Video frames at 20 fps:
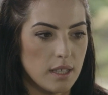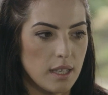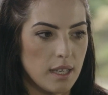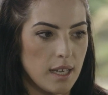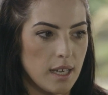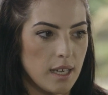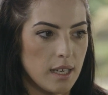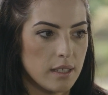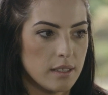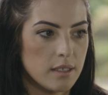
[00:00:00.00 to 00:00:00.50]

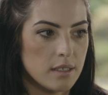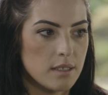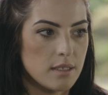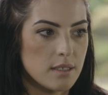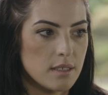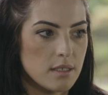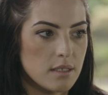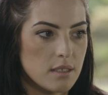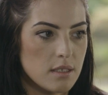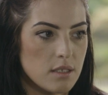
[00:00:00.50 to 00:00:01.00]
and
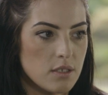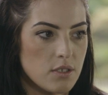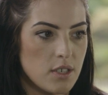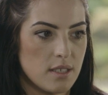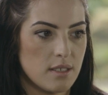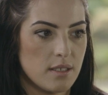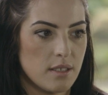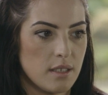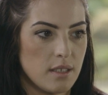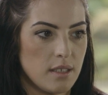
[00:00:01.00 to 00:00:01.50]

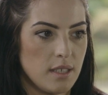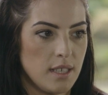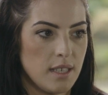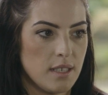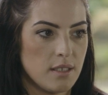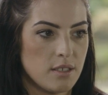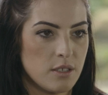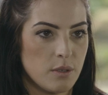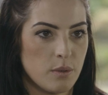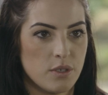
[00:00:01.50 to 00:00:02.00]
just,
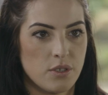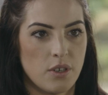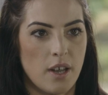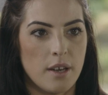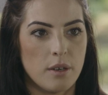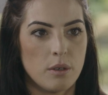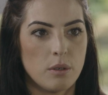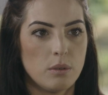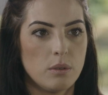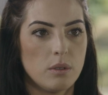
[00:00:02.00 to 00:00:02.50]
yeah,
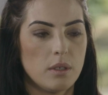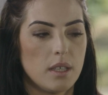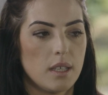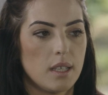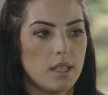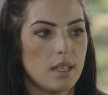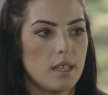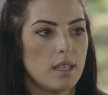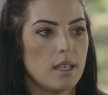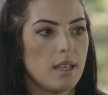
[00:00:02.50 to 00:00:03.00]
suicidal,
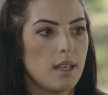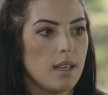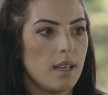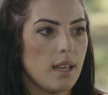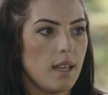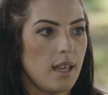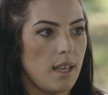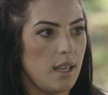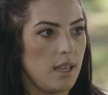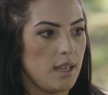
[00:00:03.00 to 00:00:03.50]

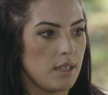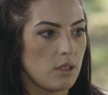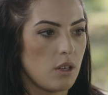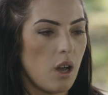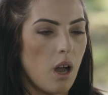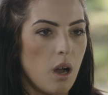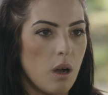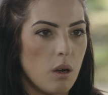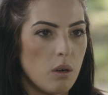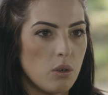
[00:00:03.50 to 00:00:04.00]

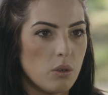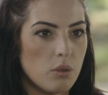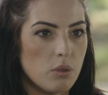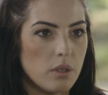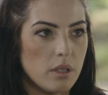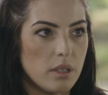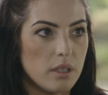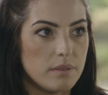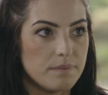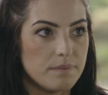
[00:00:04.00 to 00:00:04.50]
cold,